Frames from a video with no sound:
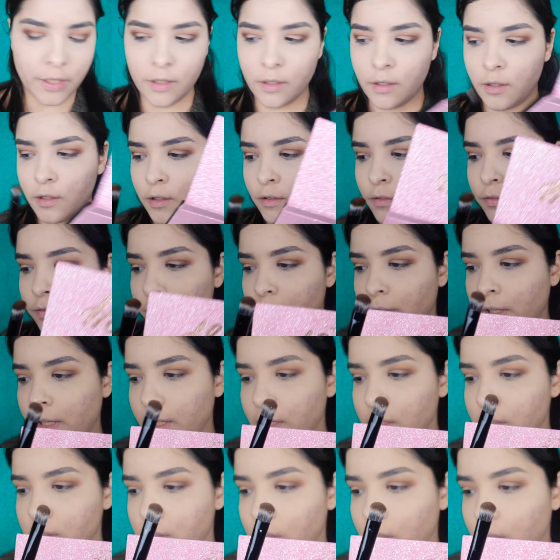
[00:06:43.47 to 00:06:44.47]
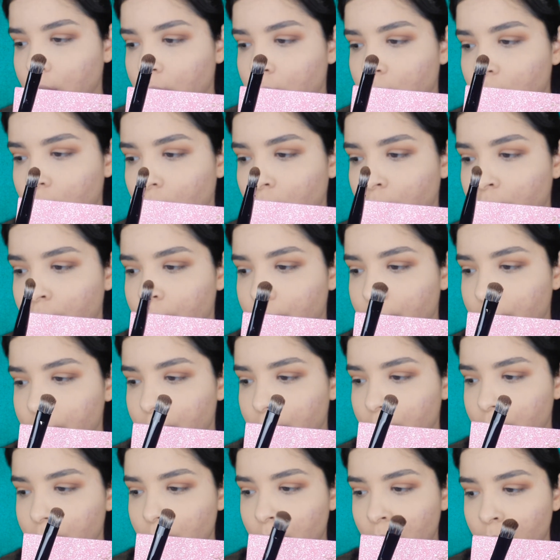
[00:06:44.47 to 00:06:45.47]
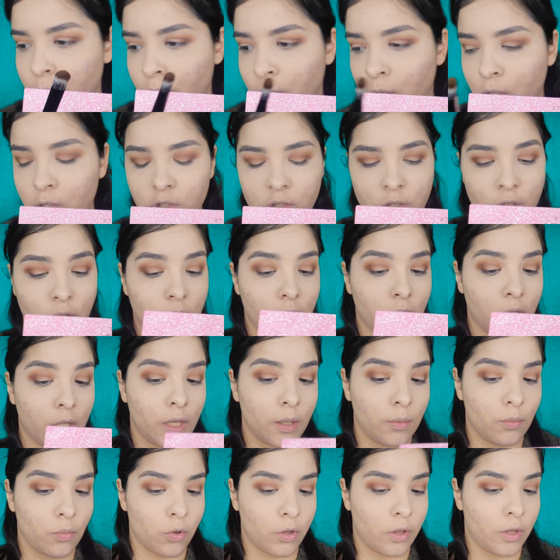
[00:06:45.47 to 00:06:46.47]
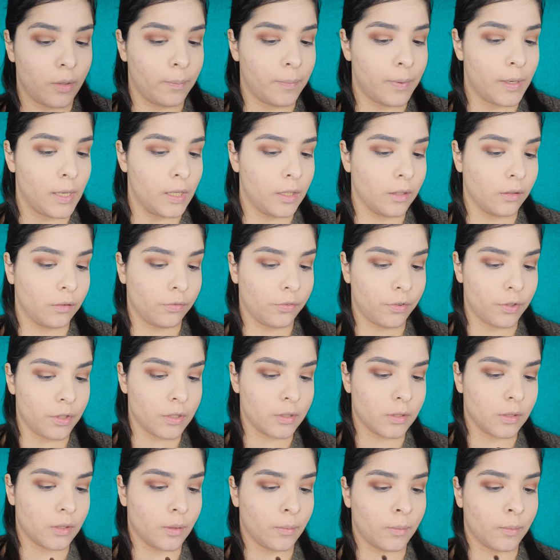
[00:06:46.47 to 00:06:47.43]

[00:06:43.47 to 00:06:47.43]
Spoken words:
the flat side of the brush that came with the palette first.